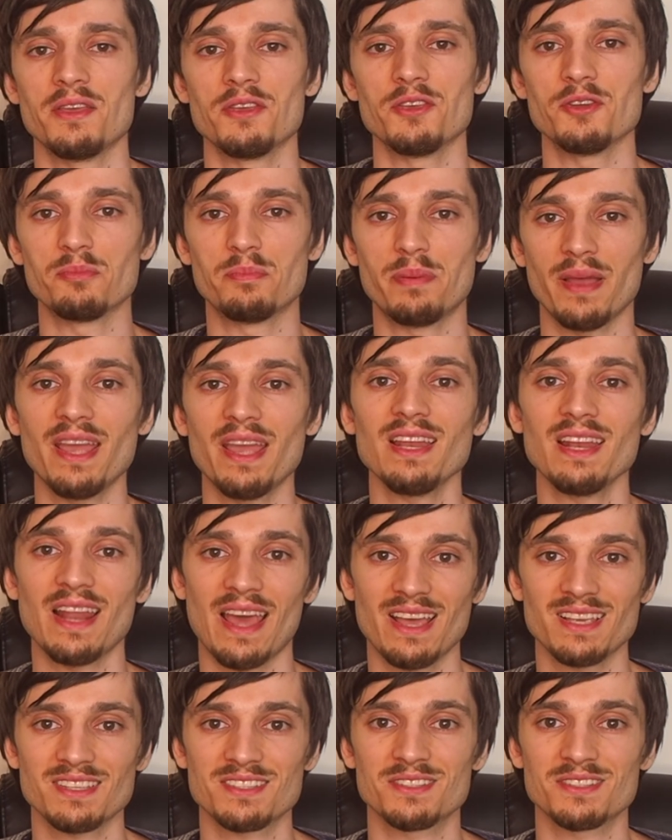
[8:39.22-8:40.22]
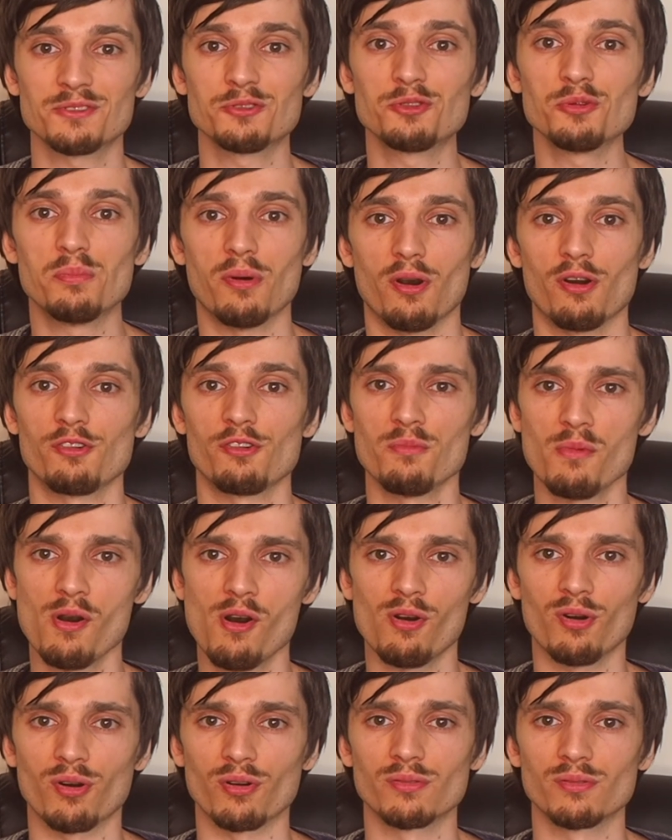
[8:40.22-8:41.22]
You pay less to borrow
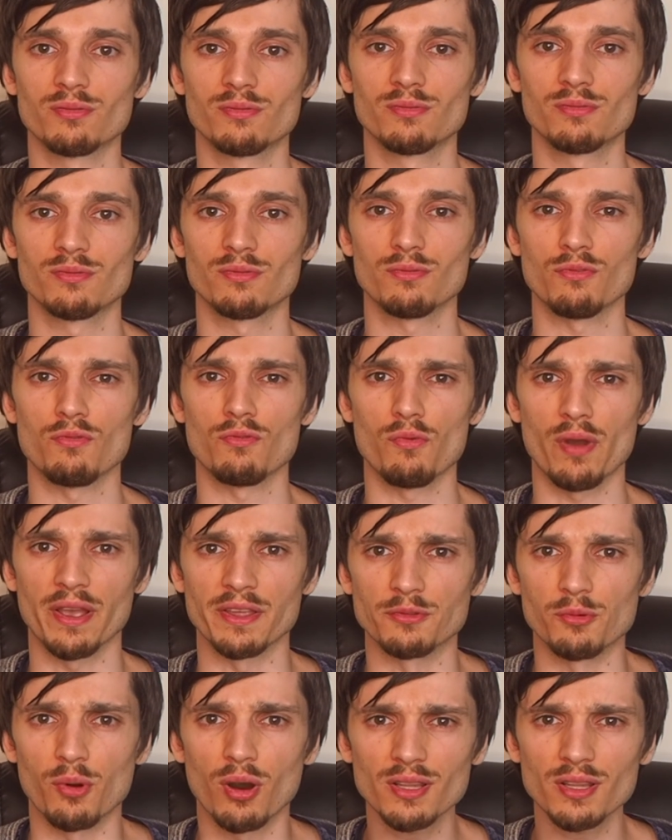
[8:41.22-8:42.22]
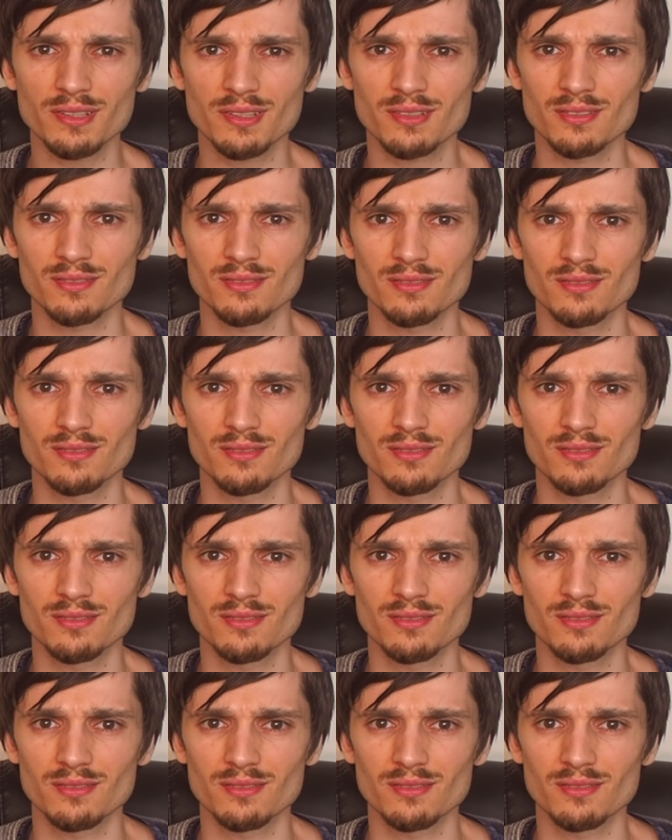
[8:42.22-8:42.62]
more. Wait, what?